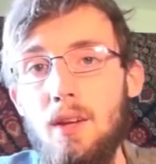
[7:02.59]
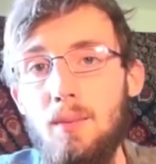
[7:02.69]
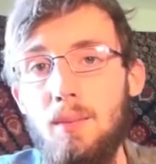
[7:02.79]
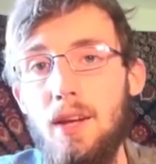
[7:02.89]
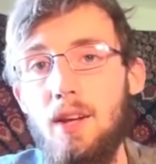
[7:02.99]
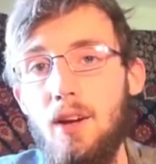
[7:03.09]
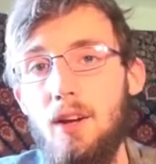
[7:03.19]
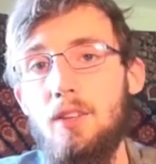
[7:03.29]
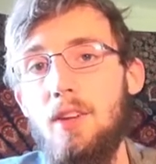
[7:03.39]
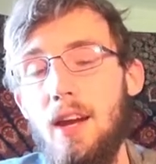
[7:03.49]
make
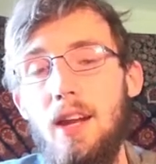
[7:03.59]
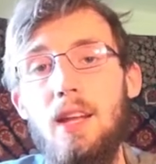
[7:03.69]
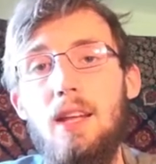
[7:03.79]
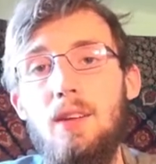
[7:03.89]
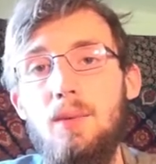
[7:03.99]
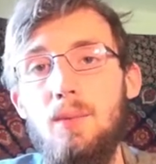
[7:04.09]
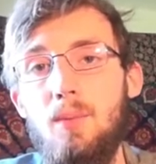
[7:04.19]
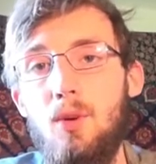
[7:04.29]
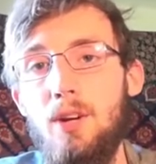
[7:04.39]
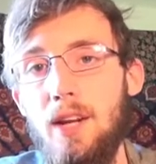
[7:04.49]
us any
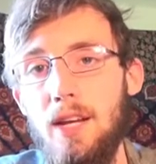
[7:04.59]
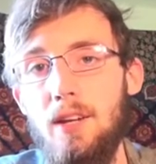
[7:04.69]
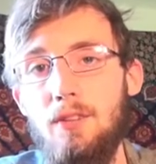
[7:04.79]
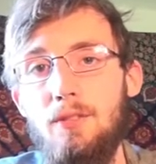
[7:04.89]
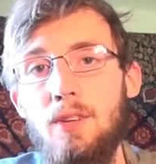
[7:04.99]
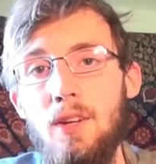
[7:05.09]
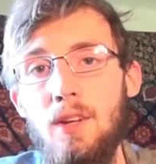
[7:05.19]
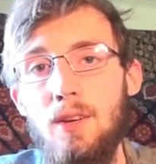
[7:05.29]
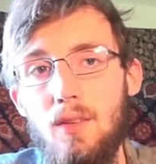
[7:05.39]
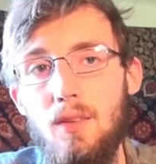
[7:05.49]
more negative
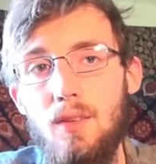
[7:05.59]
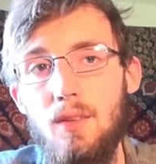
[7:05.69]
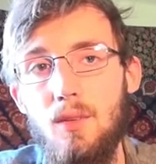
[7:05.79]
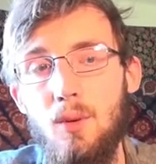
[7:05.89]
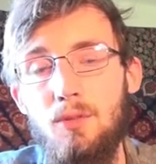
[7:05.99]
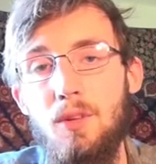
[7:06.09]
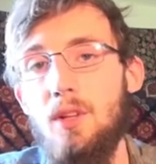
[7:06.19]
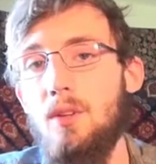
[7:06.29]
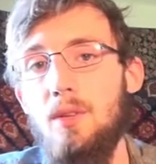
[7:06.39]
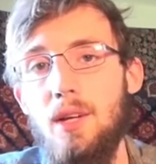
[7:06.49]
or
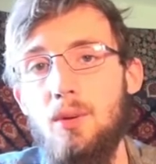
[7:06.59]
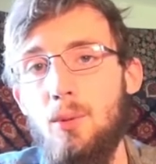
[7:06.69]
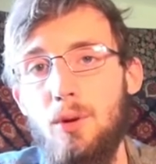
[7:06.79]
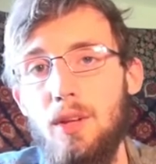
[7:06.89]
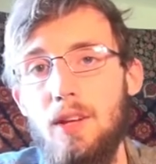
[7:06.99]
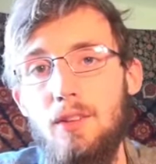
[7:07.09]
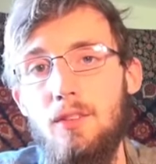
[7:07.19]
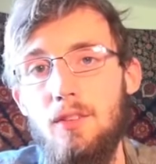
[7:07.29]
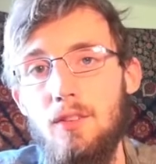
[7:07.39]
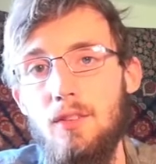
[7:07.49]
feel like we're
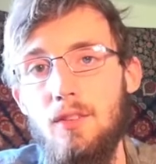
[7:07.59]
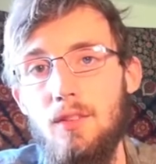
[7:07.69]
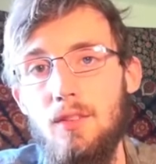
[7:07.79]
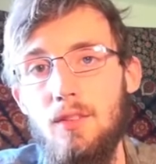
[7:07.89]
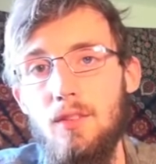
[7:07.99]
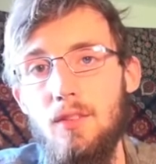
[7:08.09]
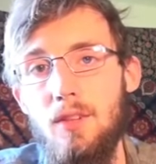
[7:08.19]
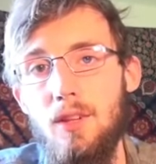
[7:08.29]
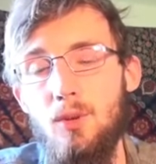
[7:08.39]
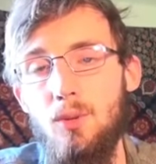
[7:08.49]
less
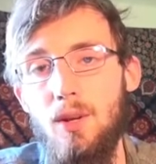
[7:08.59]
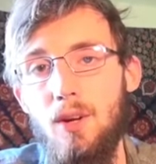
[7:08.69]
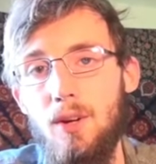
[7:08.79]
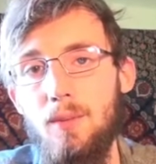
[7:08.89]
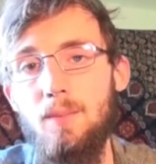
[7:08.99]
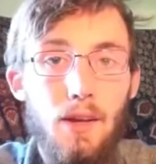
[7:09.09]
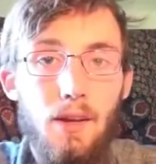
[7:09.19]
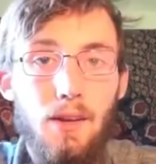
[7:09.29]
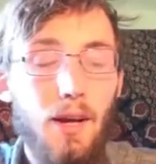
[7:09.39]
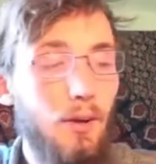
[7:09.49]
than who we are.
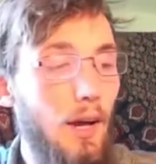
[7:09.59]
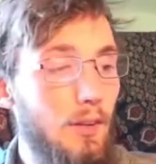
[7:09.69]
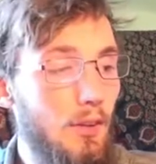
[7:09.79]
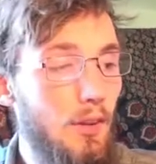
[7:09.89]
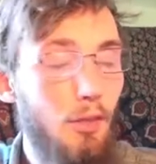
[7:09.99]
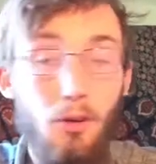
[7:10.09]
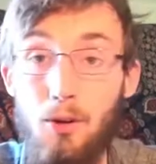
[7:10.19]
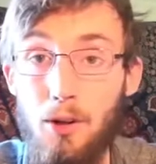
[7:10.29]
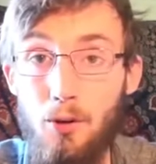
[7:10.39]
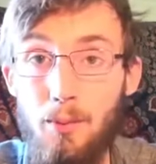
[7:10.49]
Now, on to the
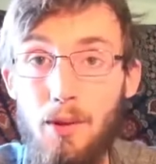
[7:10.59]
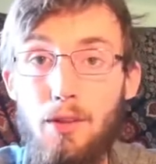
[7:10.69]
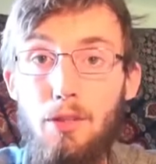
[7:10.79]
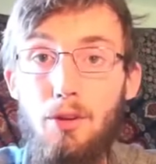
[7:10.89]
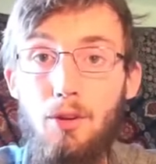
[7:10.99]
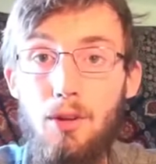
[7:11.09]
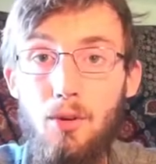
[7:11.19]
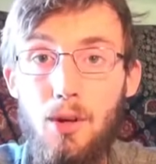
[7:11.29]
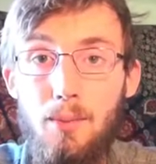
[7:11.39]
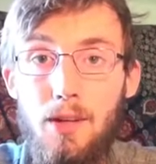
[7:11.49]
third agreement. The third
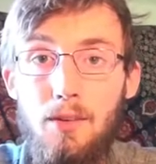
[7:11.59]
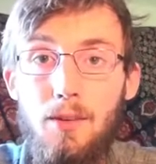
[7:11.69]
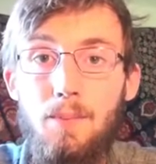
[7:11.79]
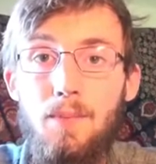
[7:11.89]
agreement